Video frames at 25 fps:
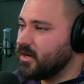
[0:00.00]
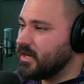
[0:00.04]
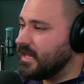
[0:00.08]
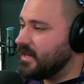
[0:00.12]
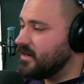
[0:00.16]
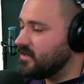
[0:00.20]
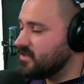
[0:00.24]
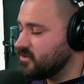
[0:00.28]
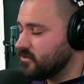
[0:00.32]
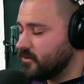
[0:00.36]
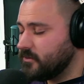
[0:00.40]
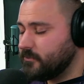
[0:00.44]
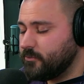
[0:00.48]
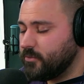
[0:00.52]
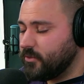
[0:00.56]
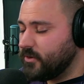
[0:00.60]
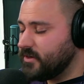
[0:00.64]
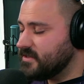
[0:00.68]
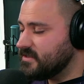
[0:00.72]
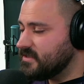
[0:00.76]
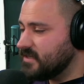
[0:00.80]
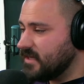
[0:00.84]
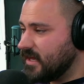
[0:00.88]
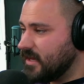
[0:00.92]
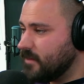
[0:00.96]
at a certain
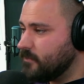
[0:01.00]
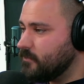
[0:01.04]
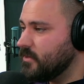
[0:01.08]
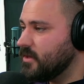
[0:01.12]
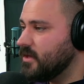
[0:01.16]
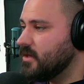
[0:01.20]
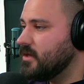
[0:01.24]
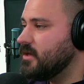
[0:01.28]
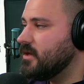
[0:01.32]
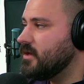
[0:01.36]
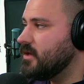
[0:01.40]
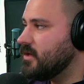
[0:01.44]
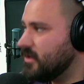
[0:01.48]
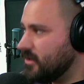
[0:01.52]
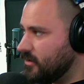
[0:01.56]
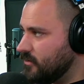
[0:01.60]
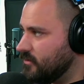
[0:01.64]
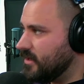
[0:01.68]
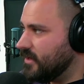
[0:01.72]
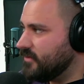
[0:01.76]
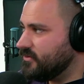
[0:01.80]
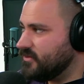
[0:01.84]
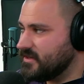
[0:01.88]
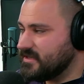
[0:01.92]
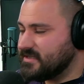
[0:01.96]
point in time, you
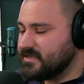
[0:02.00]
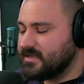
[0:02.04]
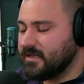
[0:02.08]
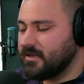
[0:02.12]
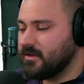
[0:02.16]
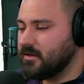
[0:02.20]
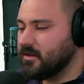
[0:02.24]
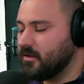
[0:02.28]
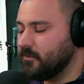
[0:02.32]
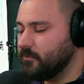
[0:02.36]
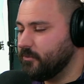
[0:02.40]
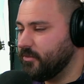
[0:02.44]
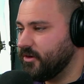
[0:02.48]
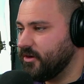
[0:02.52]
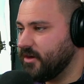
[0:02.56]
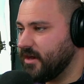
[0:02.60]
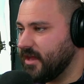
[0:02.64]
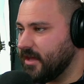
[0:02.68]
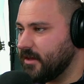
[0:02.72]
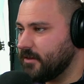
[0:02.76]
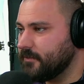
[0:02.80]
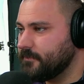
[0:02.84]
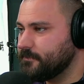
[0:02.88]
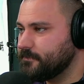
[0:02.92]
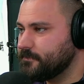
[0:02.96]
get this thing called
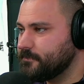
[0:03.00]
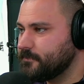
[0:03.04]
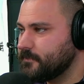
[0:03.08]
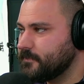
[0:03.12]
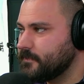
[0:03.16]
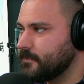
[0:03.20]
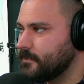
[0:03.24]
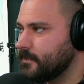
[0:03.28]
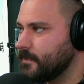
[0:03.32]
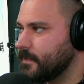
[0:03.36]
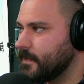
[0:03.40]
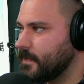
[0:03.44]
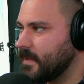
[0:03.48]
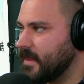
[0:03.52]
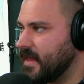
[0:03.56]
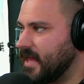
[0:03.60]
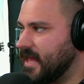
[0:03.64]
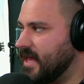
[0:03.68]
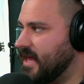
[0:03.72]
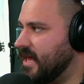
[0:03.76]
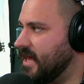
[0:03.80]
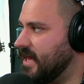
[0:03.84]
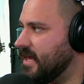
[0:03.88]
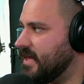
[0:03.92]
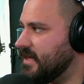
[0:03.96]
burnout.
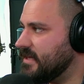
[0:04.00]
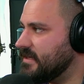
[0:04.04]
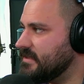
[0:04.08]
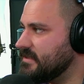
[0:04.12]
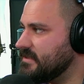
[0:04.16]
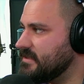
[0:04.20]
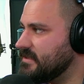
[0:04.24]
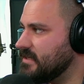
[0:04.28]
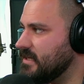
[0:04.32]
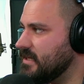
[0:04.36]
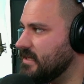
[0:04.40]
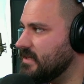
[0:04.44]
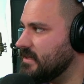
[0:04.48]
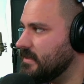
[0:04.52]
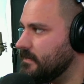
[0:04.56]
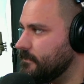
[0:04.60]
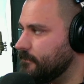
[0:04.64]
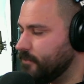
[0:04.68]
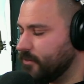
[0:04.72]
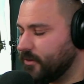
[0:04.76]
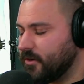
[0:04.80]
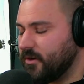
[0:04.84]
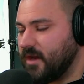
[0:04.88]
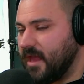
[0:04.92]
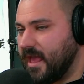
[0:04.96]
And
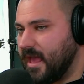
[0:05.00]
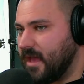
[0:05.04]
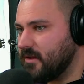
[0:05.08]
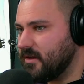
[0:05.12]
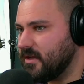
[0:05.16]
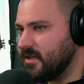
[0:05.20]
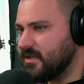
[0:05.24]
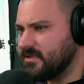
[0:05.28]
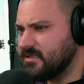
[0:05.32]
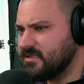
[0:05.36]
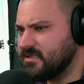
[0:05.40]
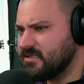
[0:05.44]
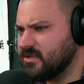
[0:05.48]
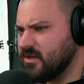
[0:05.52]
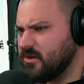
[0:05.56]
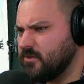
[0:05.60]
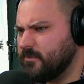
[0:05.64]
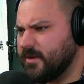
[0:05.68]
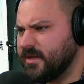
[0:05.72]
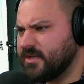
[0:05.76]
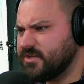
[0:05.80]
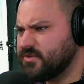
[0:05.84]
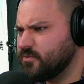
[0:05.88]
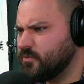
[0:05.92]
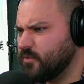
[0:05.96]
burnout is so
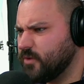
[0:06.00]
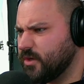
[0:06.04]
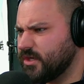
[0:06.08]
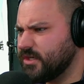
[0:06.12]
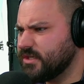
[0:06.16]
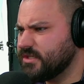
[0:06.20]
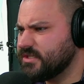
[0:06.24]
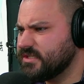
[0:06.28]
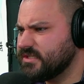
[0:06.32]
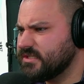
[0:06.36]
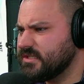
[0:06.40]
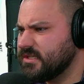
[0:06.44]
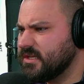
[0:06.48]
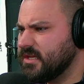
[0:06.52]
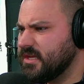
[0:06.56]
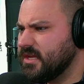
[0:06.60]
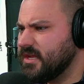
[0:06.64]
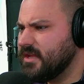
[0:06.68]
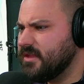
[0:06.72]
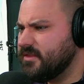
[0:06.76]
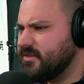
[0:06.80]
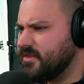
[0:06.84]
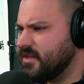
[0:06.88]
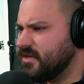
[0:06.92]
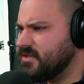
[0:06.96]
much worse
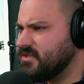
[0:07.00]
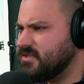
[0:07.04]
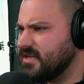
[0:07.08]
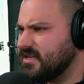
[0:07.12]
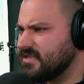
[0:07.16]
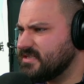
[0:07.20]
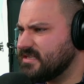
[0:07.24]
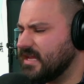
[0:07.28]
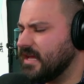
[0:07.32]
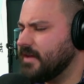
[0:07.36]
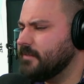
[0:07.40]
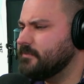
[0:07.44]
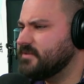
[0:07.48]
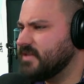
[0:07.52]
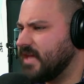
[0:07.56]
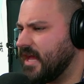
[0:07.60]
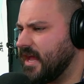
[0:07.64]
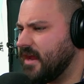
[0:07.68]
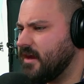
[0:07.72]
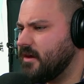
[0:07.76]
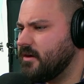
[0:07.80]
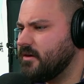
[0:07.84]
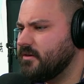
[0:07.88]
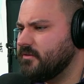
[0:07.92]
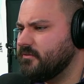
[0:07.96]
than just, I'm
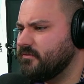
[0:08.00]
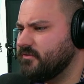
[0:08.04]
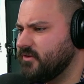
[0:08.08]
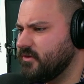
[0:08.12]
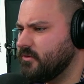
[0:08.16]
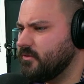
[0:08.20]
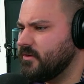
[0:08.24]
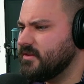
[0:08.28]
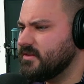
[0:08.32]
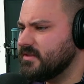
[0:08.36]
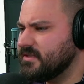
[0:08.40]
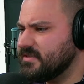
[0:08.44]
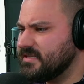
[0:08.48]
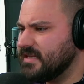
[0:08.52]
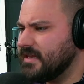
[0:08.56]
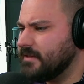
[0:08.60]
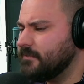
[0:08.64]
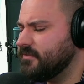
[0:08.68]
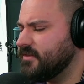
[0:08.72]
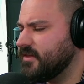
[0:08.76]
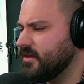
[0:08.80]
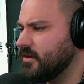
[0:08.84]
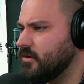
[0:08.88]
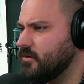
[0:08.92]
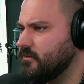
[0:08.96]
tired of doing the
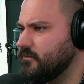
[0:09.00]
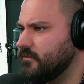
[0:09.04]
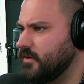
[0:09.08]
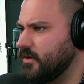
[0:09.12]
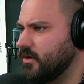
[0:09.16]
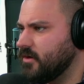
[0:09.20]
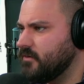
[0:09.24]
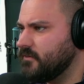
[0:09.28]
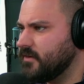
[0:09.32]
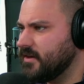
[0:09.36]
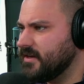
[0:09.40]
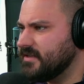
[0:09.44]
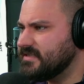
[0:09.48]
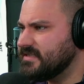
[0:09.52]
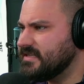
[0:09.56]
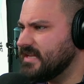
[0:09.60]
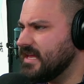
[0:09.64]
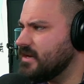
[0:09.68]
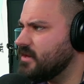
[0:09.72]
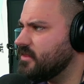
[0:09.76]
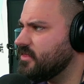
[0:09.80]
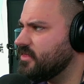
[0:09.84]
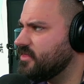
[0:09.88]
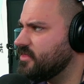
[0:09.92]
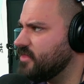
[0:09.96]
same thing over and over. It's
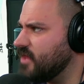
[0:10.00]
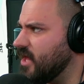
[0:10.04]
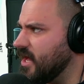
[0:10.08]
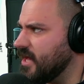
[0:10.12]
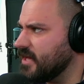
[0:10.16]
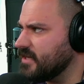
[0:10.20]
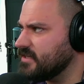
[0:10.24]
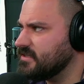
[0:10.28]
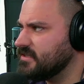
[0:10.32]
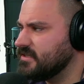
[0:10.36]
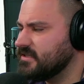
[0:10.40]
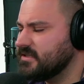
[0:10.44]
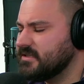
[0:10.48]
not a thought.